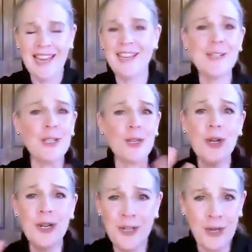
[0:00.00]
And just, no, no,
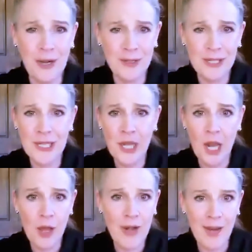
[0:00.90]
no, no, no,
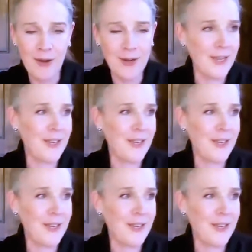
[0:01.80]
slow down.